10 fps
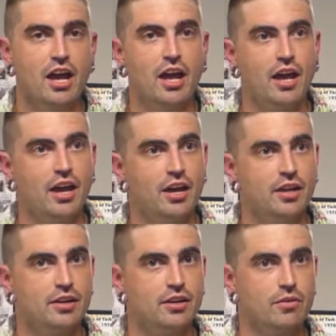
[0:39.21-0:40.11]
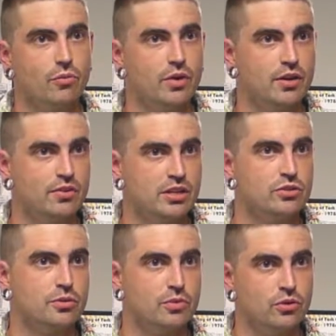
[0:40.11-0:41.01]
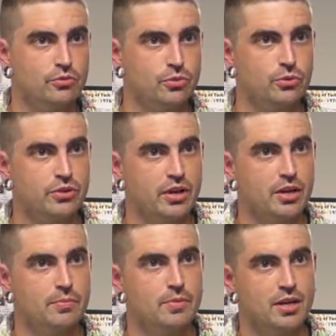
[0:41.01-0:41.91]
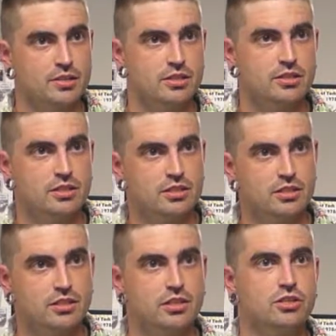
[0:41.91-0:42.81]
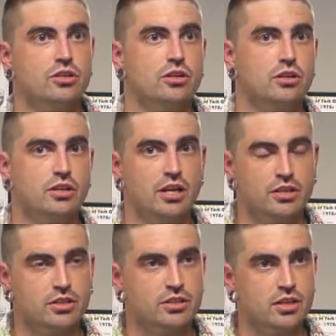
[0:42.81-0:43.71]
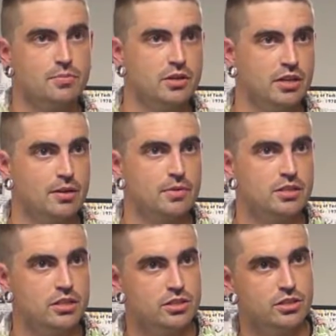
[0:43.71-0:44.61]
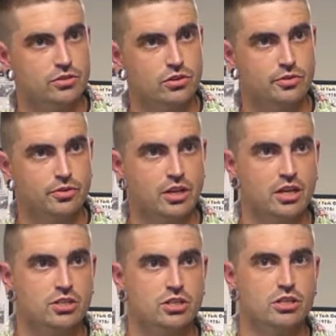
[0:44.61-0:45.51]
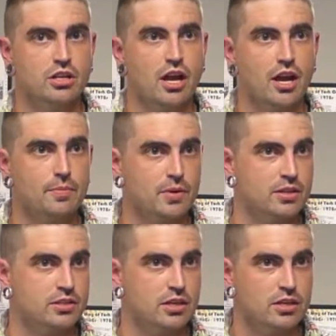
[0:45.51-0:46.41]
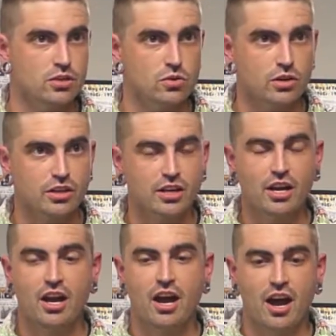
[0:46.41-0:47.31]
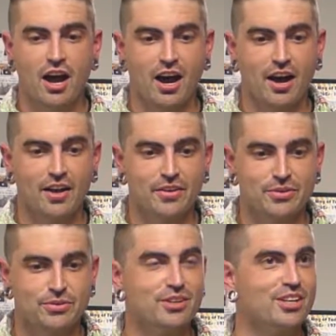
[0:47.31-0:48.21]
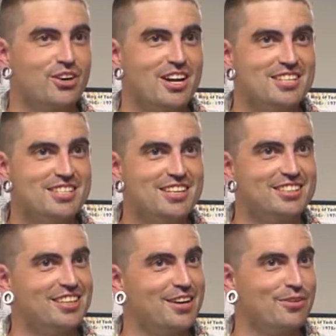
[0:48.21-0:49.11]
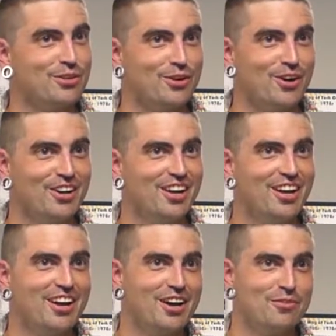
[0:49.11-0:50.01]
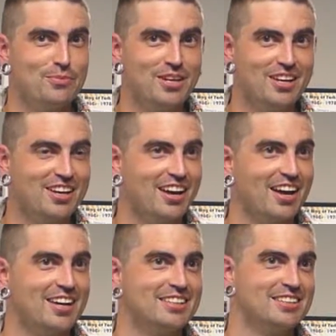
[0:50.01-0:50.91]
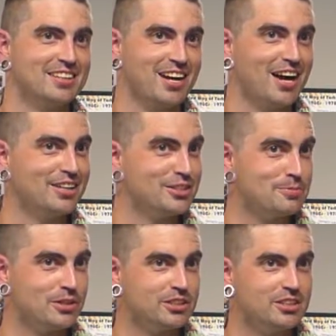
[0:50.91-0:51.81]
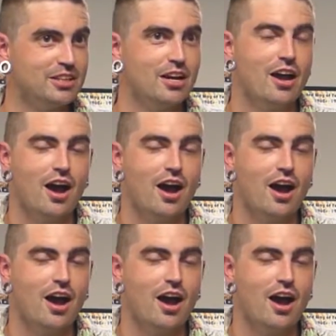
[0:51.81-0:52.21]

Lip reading: And whenever they took me on full-time as an assistant teacher, they actually sent me to get my teaching certification at Penn State York. That was really crazy because I never thought of me as a college person